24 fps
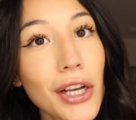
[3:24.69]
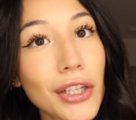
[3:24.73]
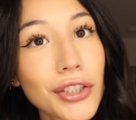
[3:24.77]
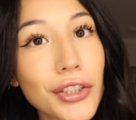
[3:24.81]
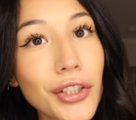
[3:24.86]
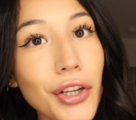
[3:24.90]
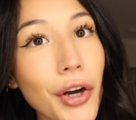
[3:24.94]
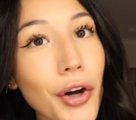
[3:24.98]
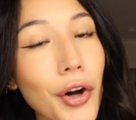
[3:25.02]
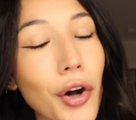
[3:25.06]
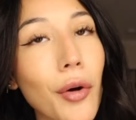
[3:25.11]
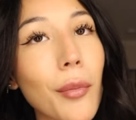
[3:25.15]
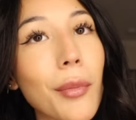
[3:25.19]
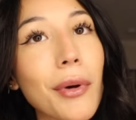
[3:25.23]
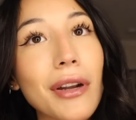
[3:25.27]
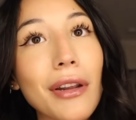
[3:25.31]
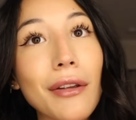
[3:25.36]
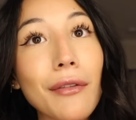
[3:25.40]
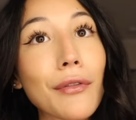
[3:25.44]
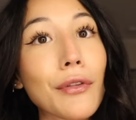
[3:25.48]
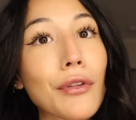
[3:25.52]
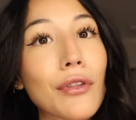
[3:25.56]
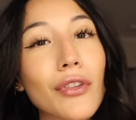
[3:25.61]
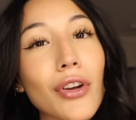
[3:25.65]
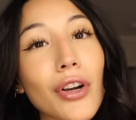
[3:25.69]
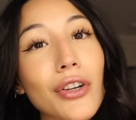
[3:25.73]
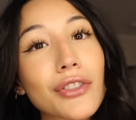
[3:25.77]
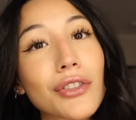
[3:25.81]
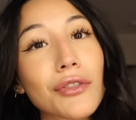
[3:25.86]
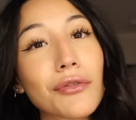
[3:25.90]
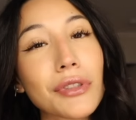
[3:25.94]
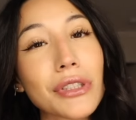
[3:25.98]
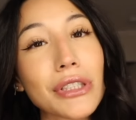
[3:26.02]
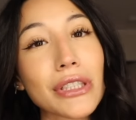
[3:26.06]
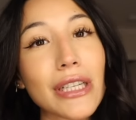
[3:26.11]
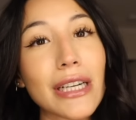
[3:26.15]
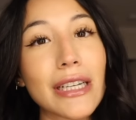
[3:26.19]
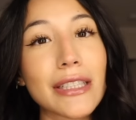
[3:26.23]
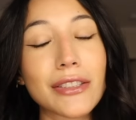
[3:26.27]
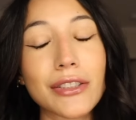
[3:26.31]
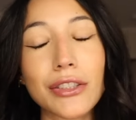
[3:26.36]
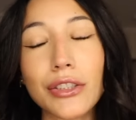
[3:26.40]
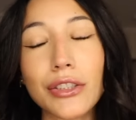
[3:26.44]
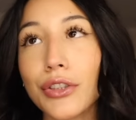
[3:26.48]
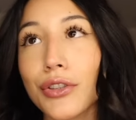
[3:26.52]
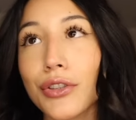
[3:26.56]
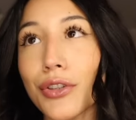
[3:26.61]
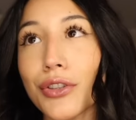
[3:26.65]
No, but if you start to
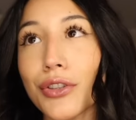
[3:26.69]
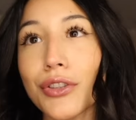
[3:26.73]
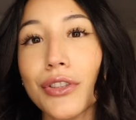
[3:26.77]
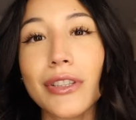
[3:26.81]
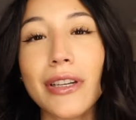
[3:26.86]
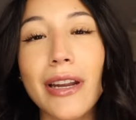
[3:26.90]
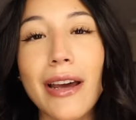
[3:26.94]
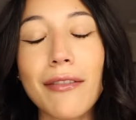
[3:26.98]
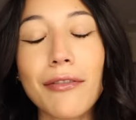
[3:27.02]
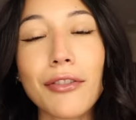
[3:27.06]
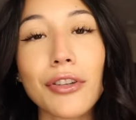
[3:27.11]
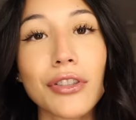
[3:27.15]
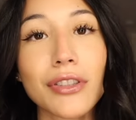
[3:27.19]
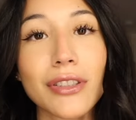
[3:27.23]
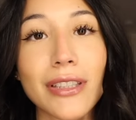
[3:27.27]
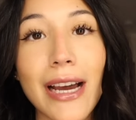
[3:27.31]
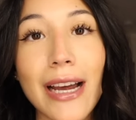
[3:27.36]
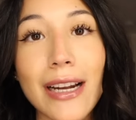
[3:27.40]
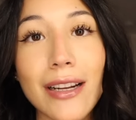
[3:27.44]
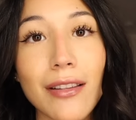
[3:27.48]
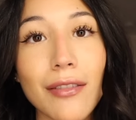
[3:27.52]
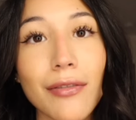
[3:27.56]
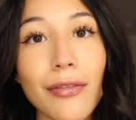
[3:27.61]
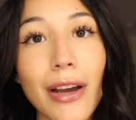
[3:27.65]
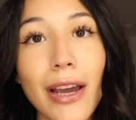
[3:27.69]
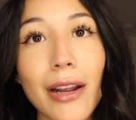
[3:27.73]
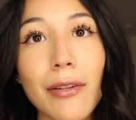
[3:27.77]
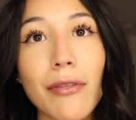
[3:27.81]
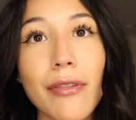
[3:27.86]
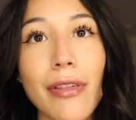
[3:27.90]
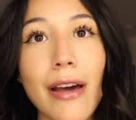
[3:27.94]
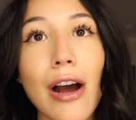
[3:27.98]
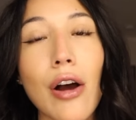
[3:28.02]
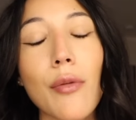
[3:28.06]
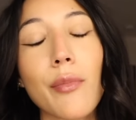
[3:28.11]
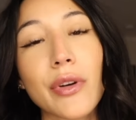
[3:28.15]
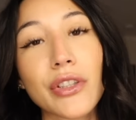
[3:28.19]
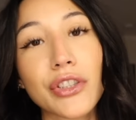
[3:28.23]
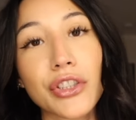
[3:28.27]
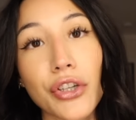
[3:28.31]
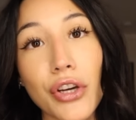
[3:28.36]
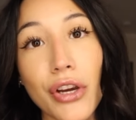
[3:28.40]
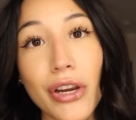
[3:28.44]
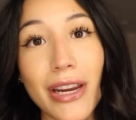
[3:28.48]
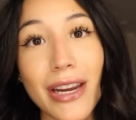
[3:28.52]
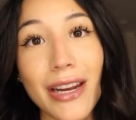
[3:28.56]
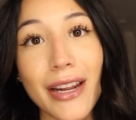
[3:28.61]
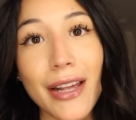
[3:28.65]
realize you're you're never satisfied with how much
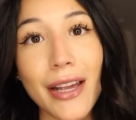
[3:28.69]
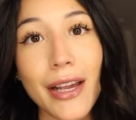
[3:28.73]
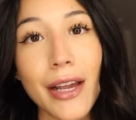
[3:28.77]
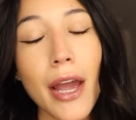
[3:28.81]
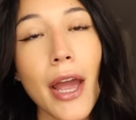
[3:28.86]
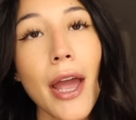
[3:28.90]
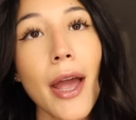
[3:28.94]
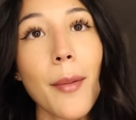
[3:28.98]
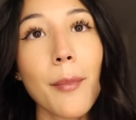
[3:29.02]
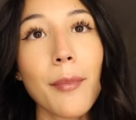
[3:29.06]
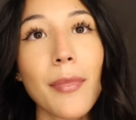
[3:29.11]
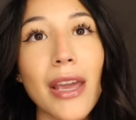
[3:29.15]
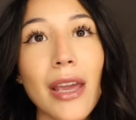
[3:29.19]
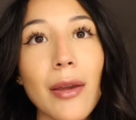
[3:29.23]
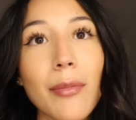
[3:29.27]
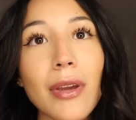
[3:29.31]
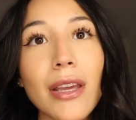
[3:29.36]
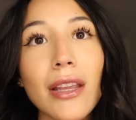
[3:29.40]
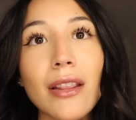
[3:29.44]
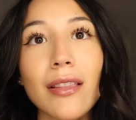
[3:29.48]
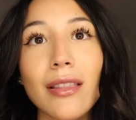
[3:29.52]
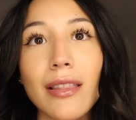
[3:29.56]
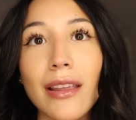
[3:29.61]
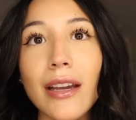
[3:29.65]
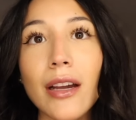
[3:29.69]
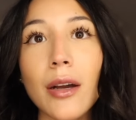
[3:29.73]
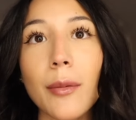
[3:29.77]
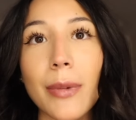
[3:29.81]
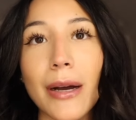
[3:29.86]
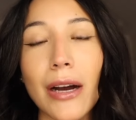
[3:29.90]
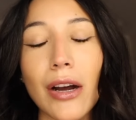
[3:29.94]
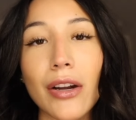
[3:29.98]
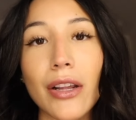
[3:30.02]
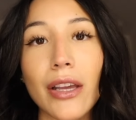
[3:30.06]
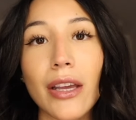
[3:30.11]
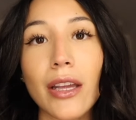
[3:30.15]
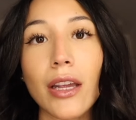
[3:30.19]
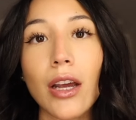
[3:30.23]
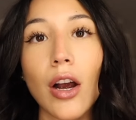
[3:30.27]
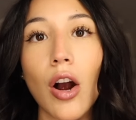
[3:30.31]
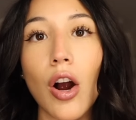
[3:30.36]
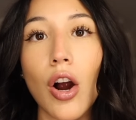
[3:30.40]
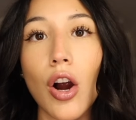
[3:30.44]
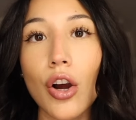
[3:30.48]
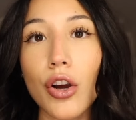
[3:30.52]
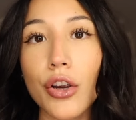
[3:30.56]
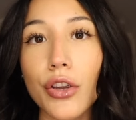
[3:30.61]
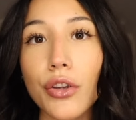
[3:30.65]
you're eating, maybe think about it.
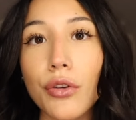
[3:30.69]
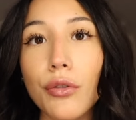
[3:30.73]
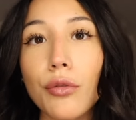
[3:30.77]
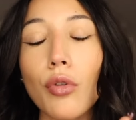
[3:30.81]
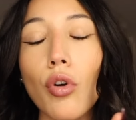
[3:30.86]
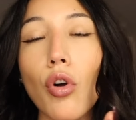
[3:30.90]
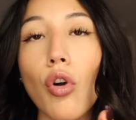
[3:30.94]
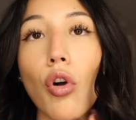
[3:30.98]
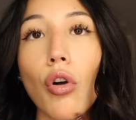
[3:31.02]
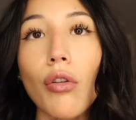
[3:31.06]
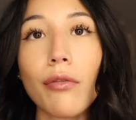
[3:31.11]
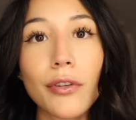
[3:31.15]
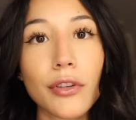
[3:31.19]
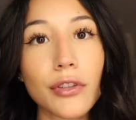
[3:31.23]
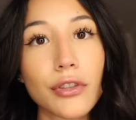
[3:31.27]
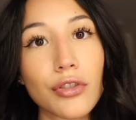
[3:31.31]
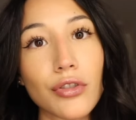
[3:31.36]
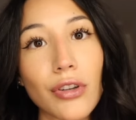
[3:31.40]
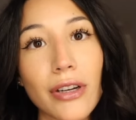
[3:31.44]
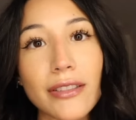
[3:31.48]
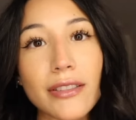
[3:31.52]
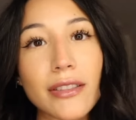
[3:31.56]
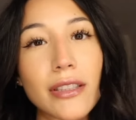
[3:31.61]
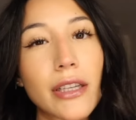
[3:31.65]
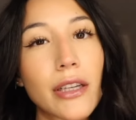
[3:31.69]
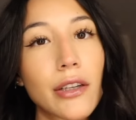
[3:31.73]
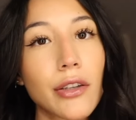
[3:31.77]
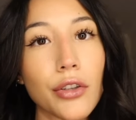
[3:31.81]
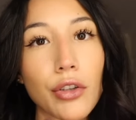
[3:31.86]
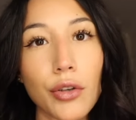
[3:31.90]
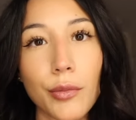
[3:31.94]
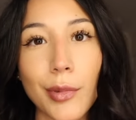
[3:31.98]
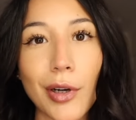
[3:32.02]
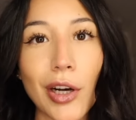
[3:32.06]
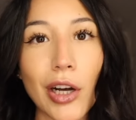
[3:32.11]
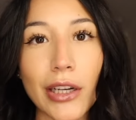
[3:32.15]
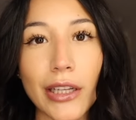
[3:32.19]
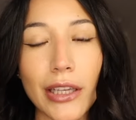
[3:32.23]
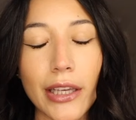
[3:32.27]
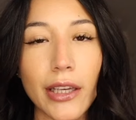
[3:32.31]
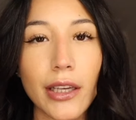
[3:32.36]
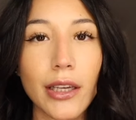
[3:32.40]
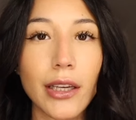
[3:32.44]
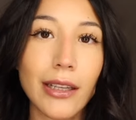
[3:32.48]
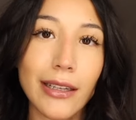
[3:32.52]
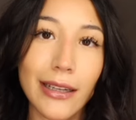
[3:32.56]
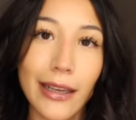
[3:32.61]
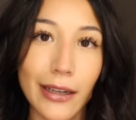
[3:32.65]
Are you overstressing your body
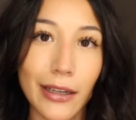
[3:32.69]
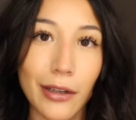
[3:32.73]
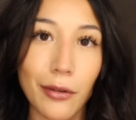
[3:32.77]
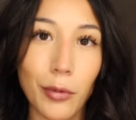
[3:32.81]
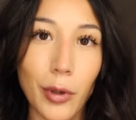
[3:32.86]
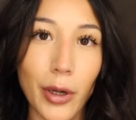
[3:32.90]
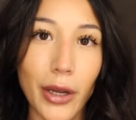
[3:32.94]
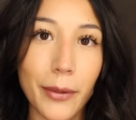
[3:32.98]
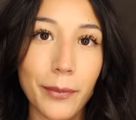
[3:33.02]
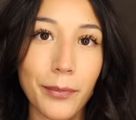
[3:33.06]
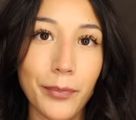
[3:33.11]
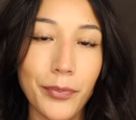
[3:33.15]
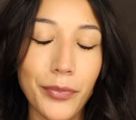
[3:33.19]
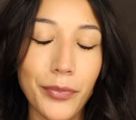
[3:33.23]
in any way?